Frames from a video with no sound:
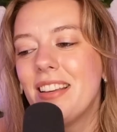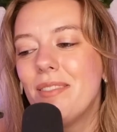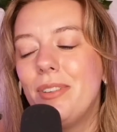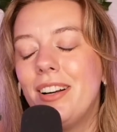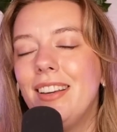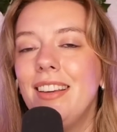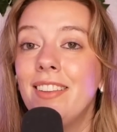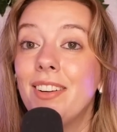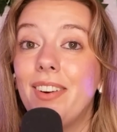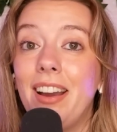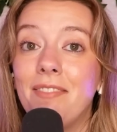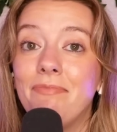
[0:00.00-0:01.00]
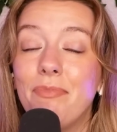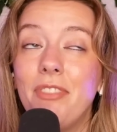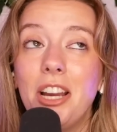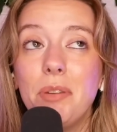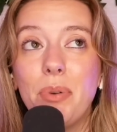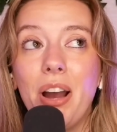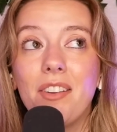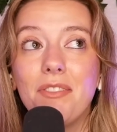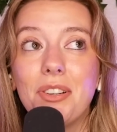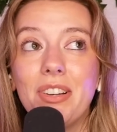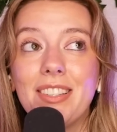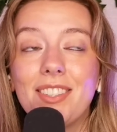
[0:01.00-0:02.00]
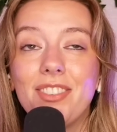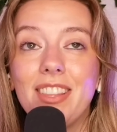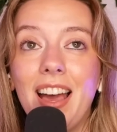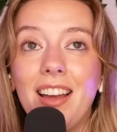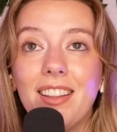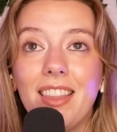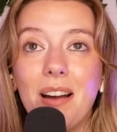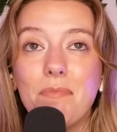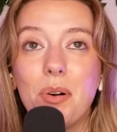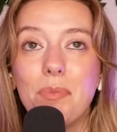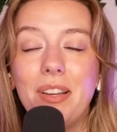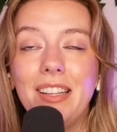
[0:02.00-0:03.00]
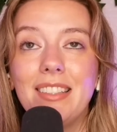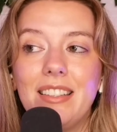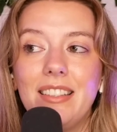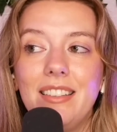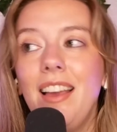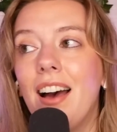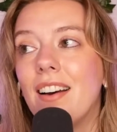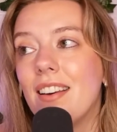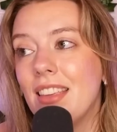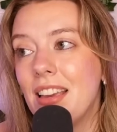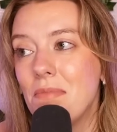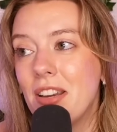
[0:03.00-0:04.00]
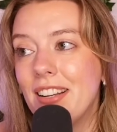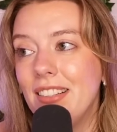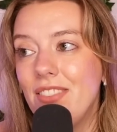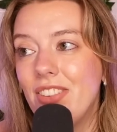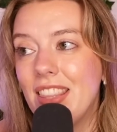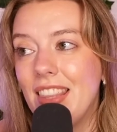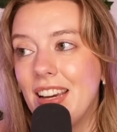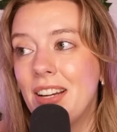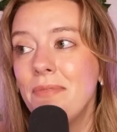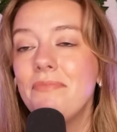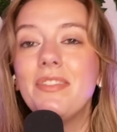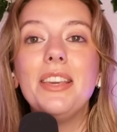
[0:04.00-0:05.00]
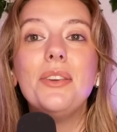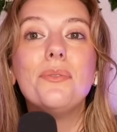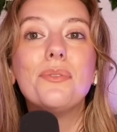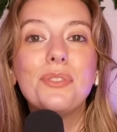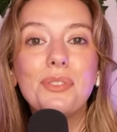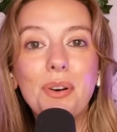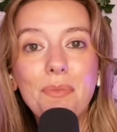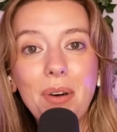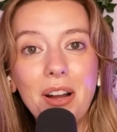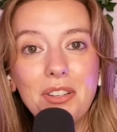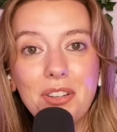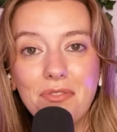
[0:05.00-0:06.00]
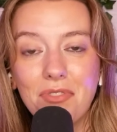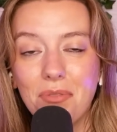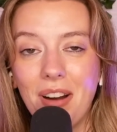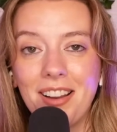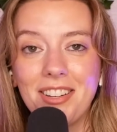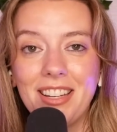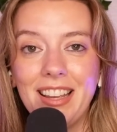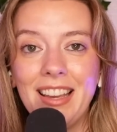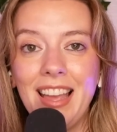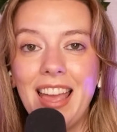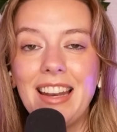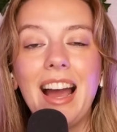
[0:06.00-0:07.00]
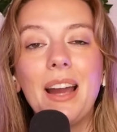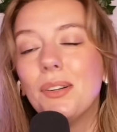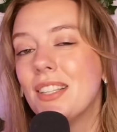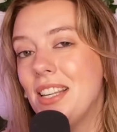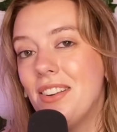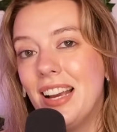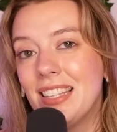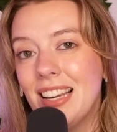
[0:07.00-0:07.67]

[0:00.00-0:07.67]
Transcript: But either way, very proud of Joyce for that moment. Yeah, I think I'm gonna leave it there. Thank you so much for watching, and I will see you guys